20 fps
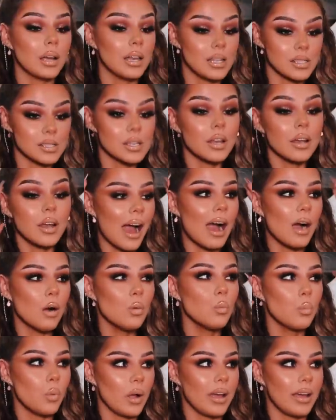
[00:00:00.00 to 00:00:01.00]
listen, how
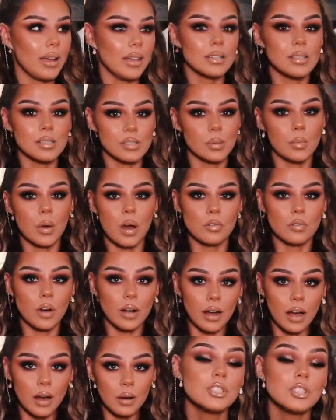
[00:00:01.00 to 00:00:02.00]
weird is the world right
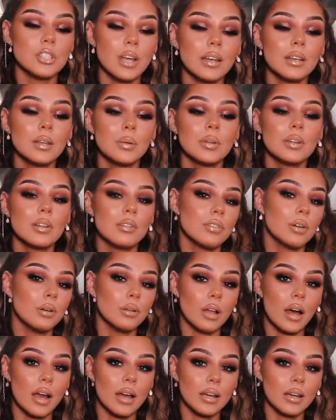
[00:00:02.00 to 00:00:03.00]
now? Genuinely feel
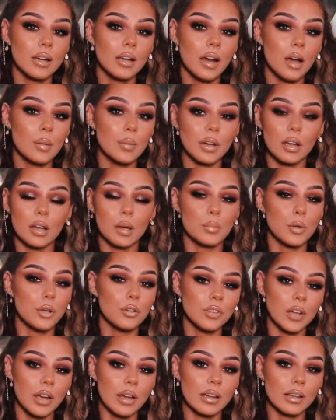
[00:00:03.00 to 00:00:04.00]
like I'm in like a
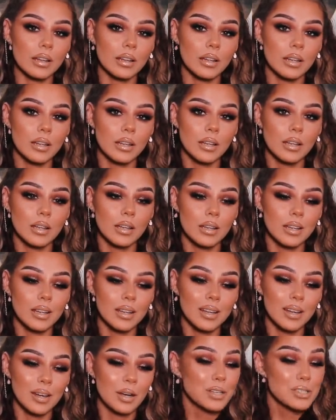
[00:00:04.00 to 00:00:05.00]
movie.
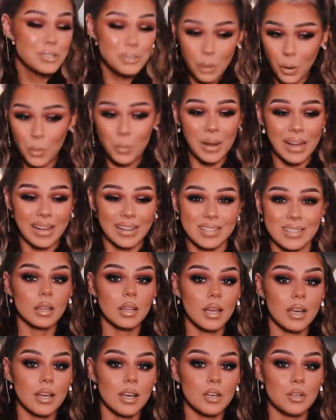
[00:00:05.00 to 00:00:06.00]
So weird.
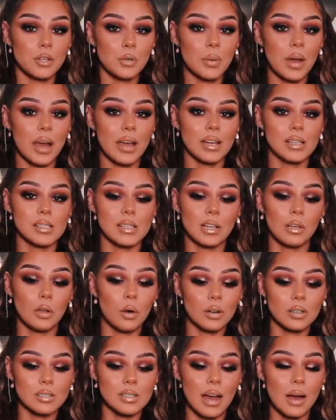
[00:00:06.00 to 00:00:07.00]
The UK is in
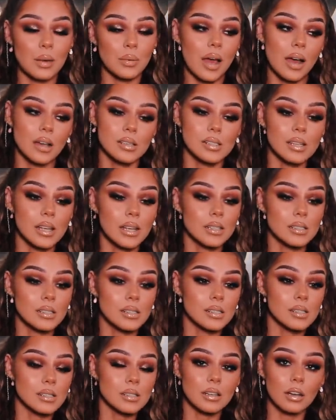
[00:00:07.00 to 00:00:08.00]
lockdown, as
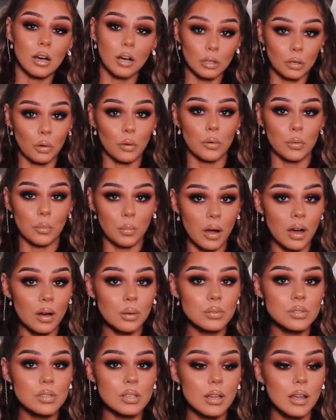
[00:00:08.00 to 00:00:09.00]
is a lot of the
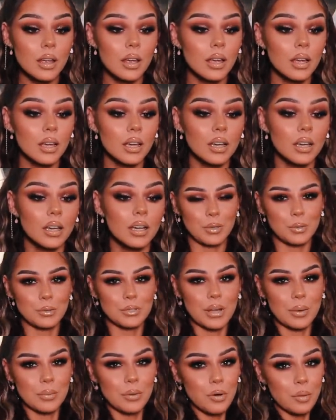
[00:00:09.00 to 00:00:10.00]
world, because of she who
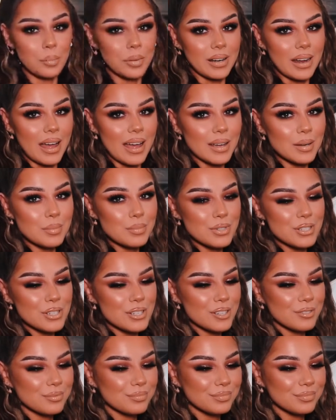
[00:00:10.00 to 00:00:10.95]
shall not be named.